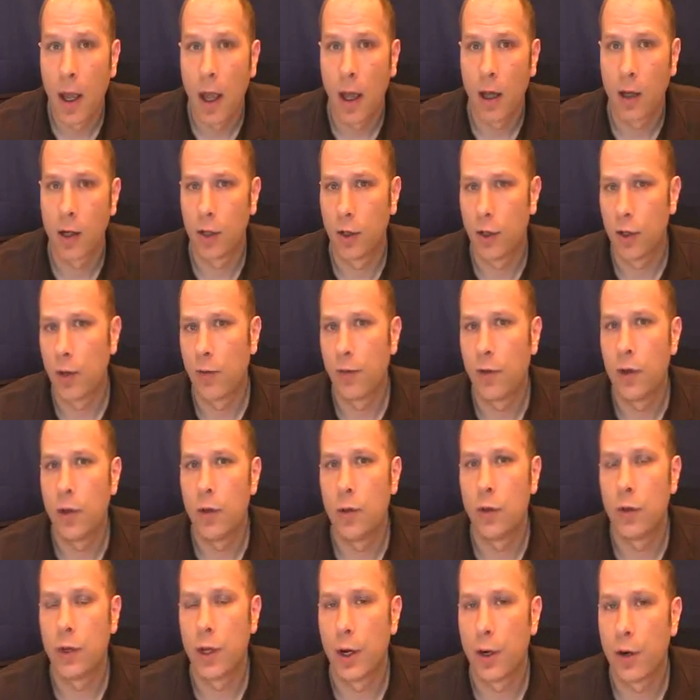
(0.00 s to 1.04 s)
because you have to
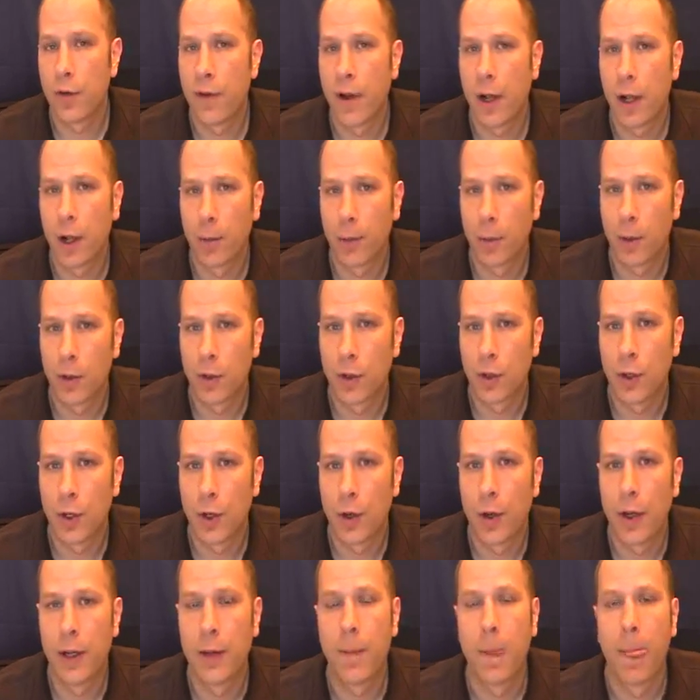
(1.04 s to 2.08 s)
use their developers to
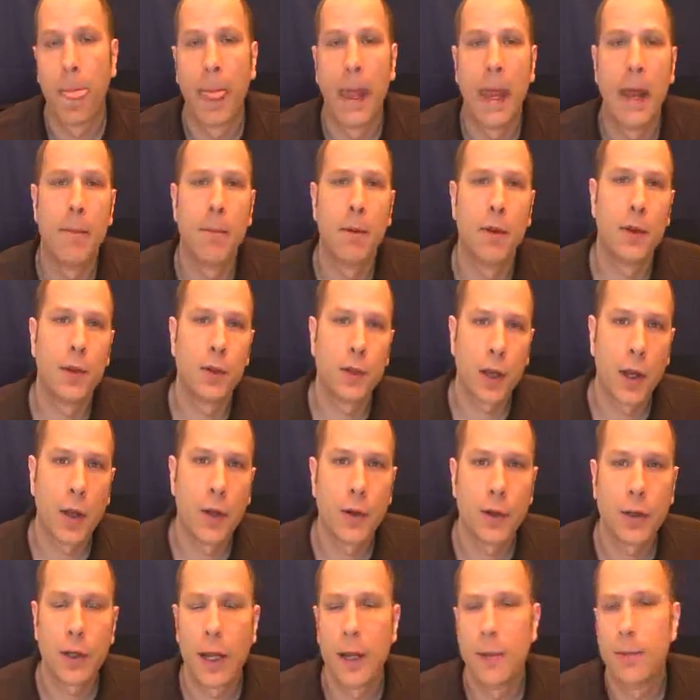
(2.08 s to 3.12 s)
do it. But there's
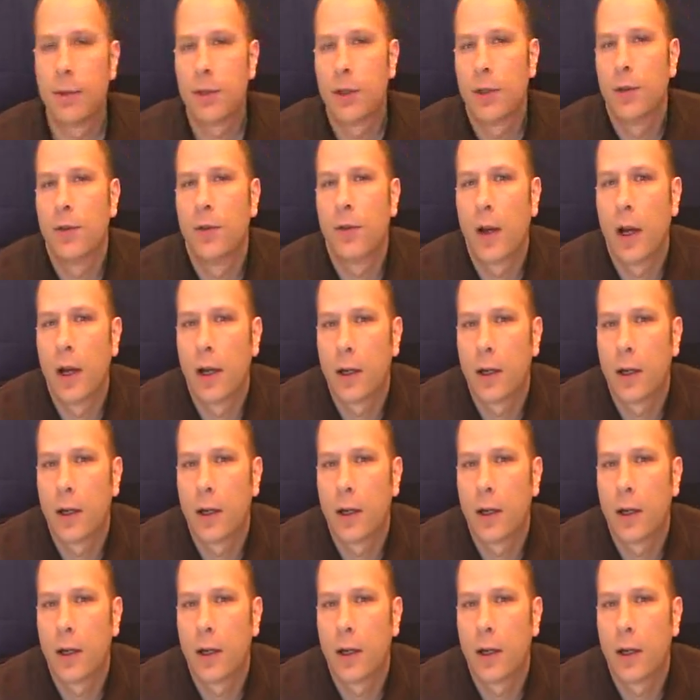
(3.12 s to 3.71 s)
other types of